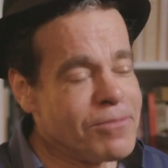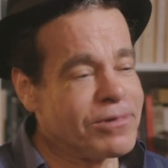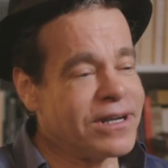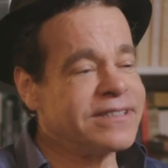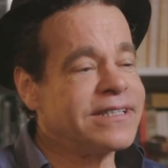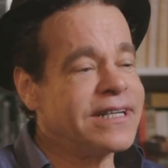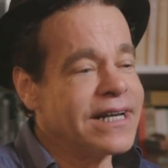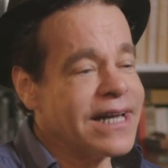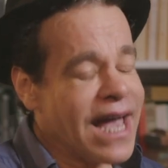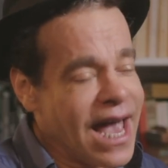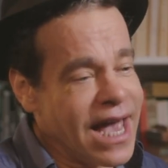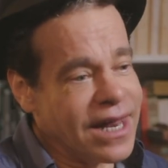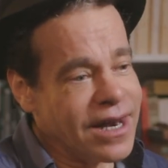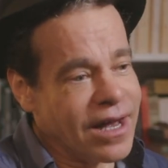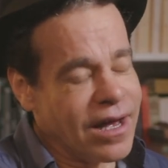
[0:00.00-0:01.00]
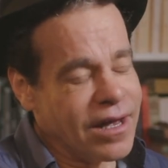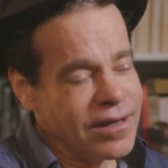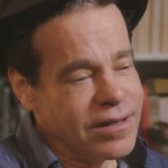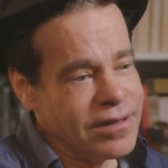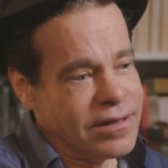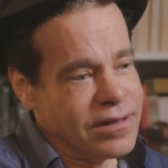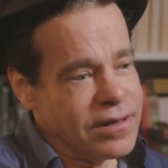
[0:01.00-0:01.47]
President Ikeda
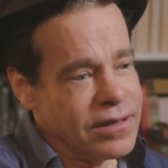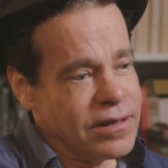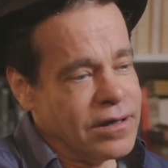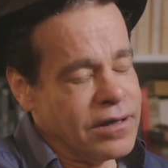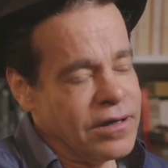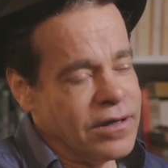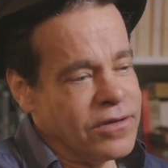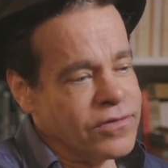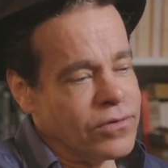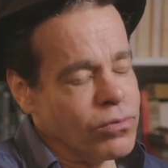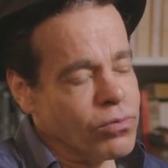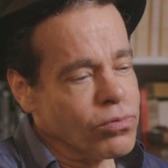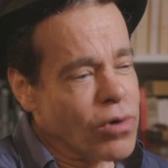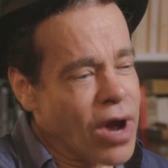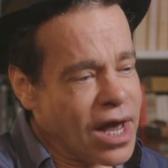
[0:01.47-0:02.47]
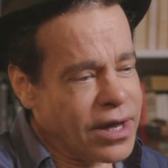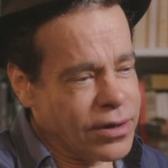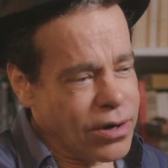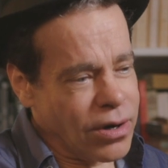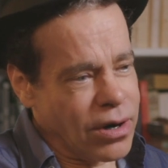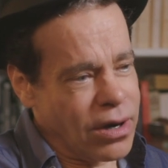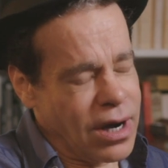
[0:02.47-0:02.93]
is a
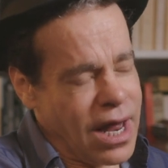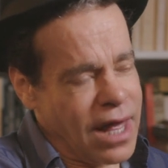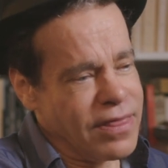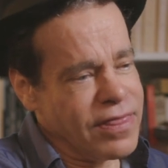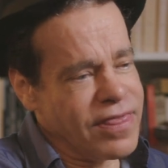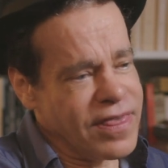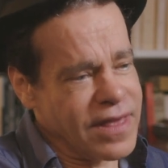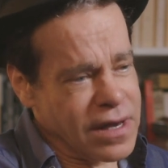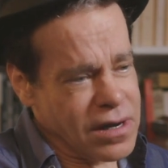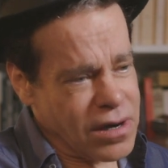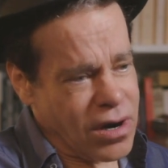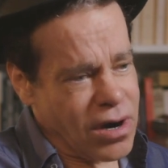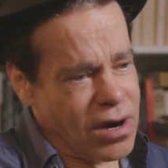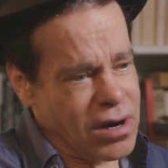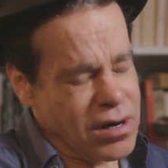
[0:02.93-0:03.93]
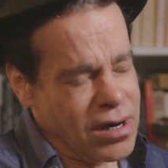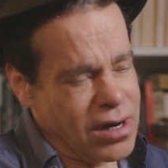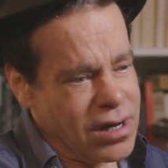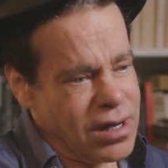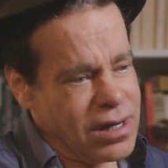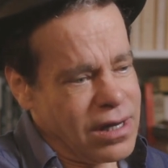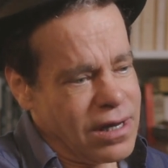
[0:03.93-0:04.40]
writer and thinker
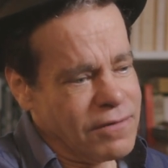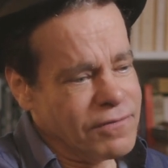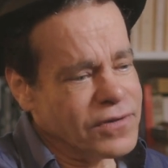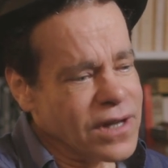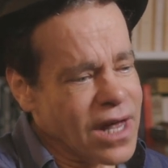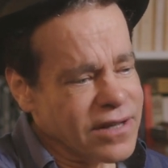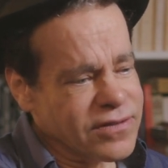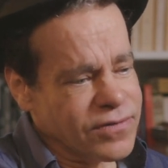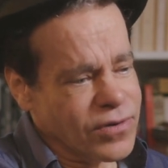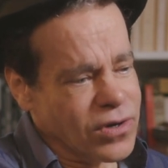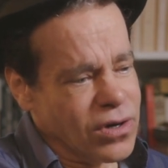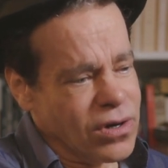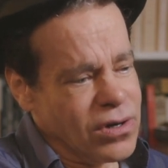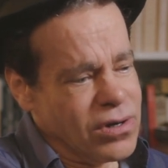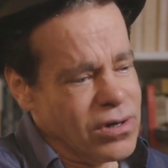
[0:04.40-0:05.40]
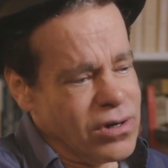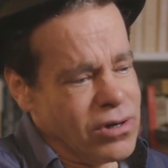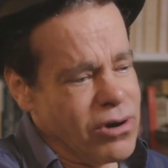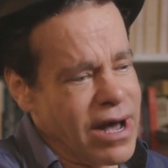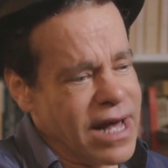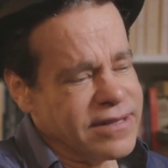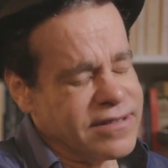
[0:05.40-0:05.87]
and philosopher
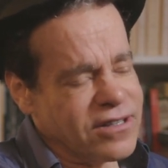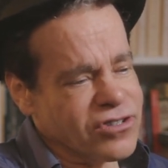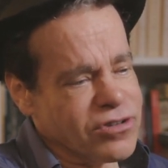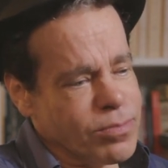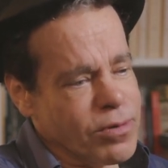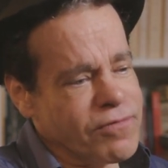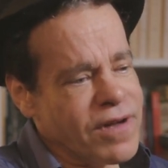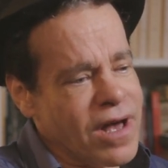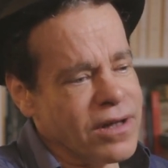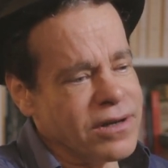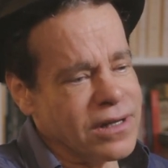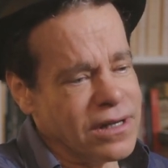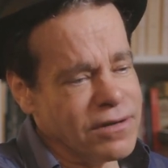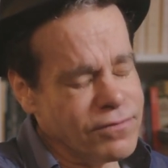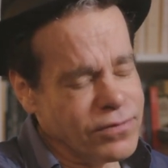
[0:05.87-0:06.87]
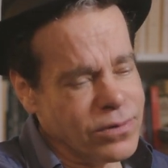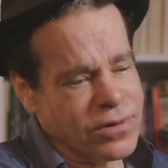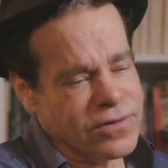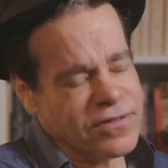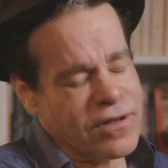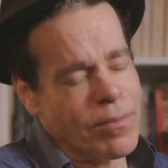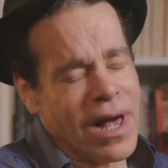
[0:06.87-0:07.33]
who had such a profound
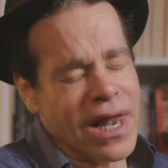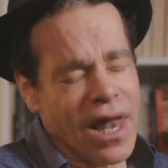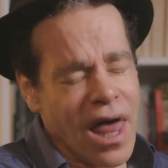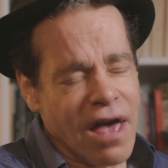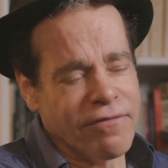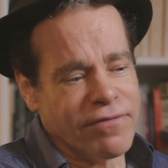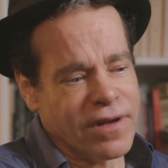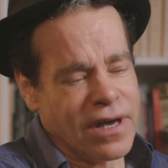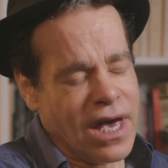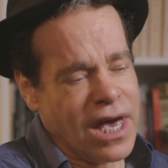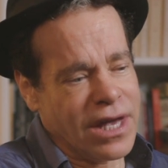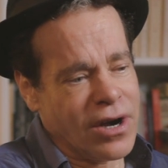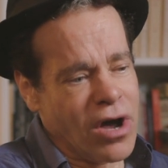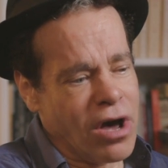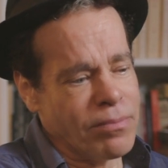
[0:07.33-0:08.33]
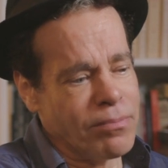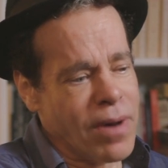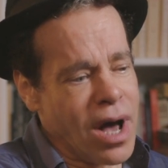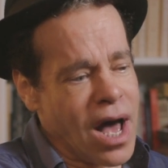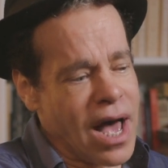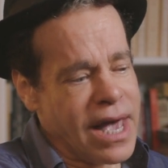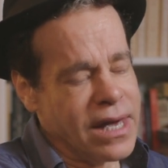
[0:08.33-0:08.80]
influence on my life and on
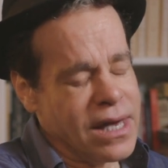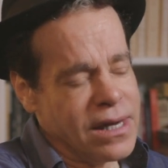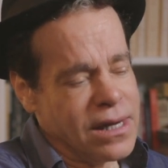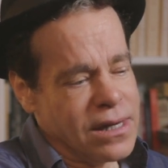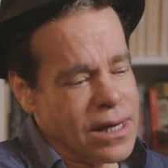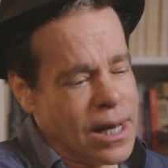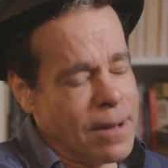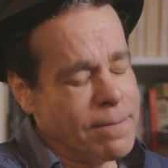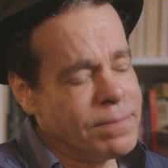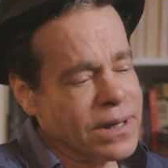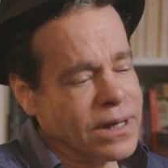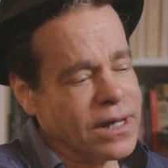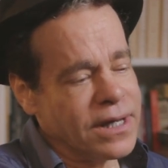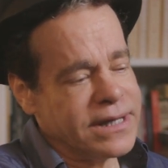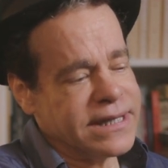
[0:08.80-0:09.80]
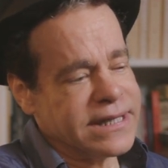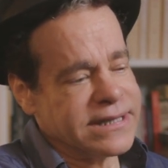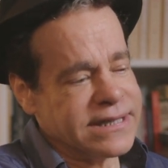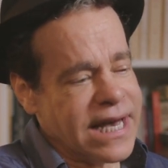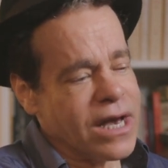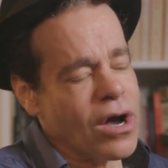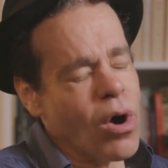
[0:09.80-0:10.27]
my ability to
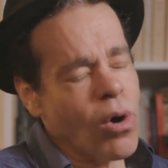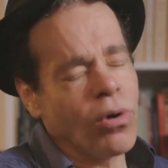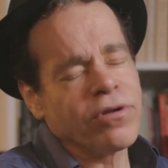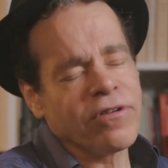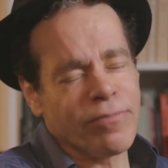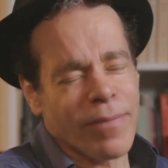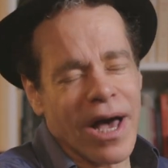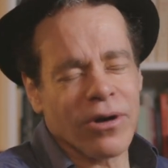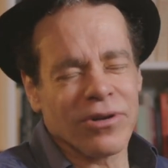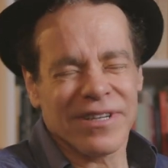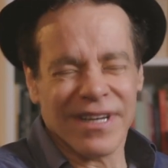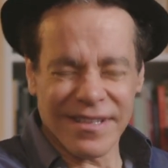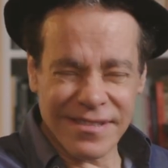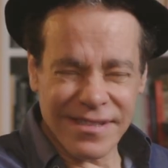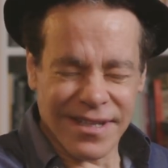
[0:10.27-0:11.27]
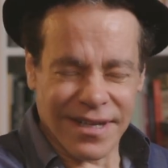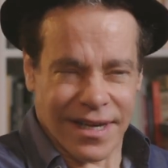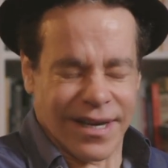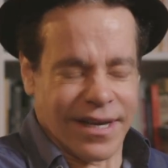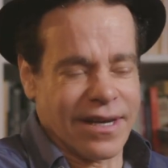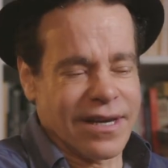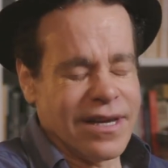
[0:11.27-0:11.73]
take hold of my own
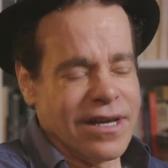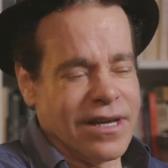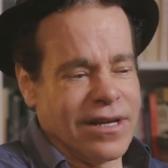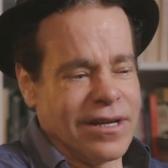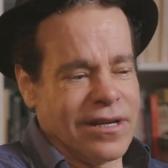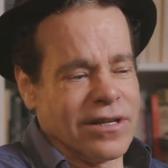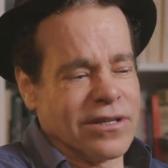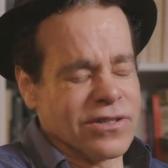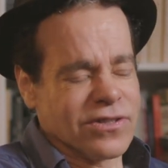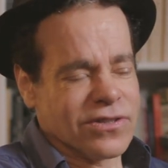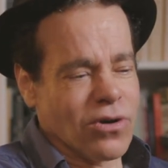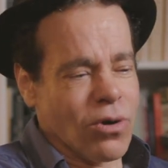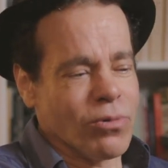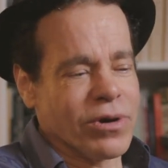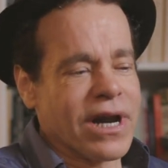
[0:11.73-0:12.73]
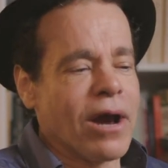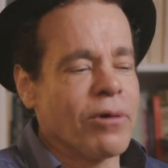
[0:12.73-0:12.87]
destiny. So when